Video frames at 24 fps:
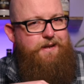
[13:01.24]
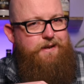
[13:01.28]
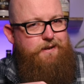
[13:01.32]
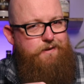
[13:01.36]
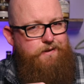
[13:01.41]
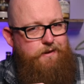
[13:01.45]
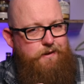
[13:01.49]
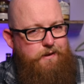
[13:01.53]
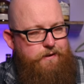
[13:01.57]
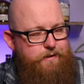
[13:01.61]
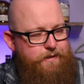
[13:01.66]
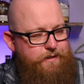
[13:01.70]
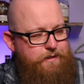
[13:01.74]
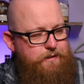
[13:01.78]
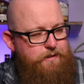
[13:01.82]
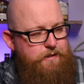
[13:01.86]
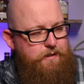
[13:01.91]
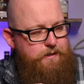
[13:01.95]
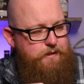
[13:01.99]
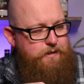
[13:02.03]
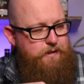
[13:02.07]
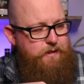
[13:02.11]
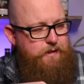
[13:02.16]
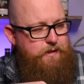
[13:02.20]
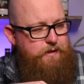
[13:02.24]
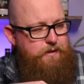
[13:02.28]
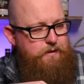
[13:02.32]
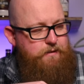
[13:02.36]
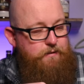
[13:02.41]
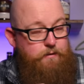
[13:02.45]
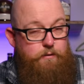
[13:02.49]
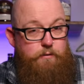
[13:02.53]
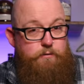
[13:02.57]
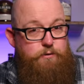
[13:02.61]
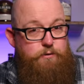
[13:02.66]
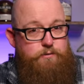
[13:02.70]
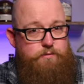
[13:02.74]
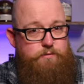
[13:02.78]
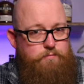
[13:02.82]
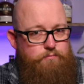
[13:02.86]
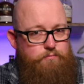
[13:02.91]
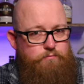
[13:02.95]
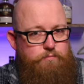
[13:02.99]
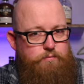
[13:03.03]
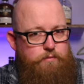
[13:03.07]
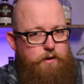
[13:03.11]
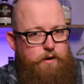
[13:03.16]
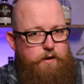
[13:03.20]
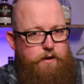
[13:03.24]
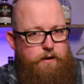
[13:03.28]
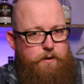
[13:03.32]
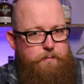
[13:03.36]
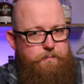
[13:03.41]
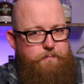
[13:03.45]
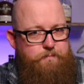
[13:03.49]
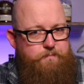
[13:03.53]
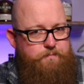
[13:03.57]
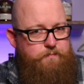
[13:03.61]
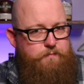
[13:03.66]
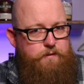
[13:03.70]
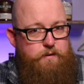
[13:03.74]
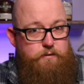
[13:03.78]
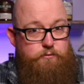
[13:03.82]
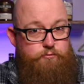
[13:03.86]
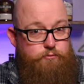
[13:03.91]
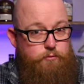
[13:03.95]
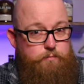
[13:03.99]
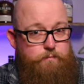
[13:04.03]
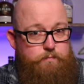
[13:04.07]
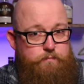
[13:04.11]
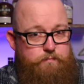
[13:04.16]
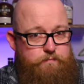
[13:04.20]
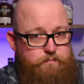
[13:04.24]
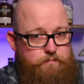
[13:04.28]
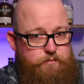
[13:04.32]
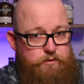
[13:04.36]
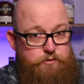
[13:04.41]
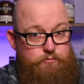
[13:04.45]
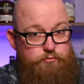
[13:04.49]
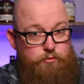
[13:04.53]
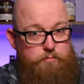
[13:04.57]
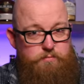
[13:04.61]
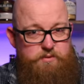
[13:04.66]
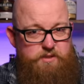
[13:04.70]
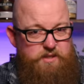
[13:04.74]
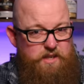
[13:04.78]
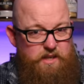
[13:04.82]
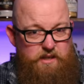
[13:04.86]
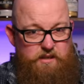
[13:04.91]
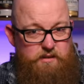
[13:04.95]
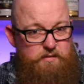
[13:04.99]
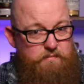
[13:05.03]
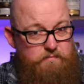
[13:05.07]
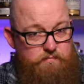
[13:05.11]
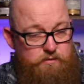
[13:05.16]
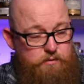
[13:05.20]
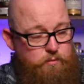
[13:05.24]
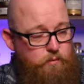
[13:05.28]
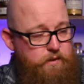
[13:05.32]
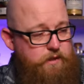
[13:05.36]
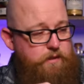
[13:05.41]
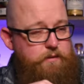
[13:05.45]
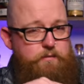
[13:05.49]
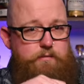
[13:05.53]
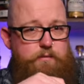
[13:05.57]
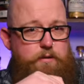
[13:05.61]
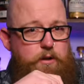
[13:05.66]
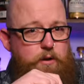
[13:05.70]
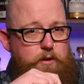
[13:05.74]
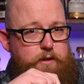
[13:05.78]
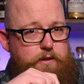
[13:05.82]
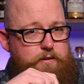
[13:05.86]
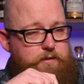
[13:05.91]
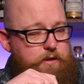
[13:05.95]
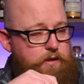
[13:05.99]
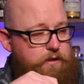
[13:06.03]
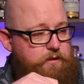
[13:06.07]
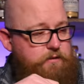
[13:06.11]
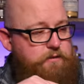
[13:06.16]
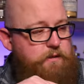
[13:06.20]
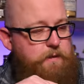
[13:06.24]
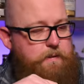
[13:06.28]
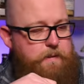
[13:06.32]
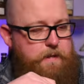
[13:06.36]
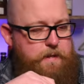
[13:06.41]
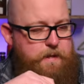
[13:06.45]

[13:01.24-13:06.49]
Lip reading: like those drumstick sweet lolly things.